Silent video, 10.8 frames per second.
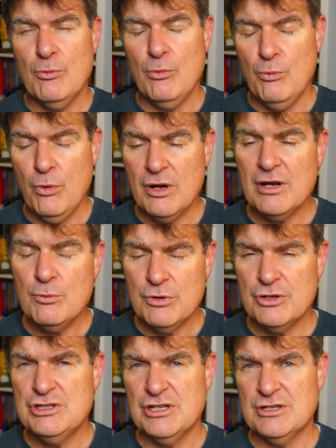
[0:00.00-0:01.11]
What I
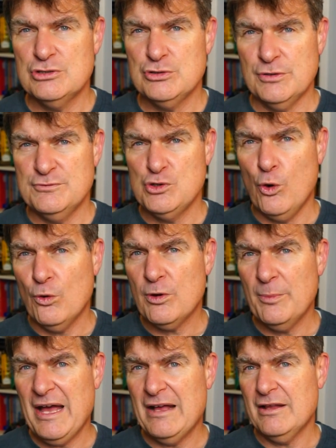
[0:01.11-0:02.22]
wanted to sort of talk
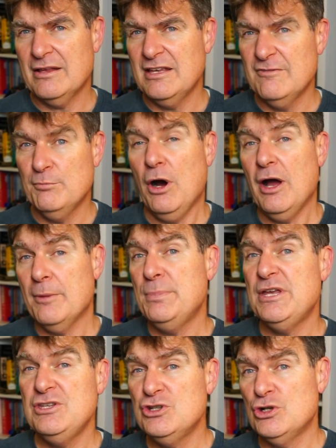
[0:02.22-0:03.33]
about and give my
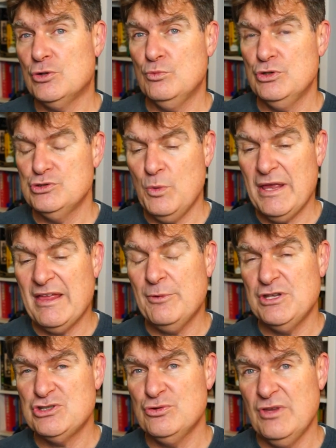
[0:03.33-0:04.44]
opinion on was where they
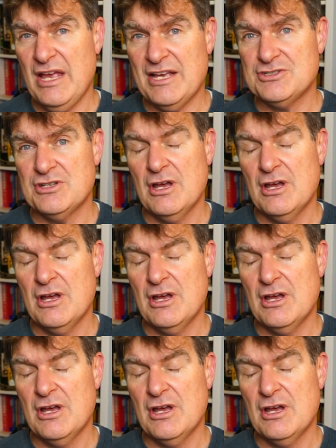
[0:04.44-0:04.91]
went to next.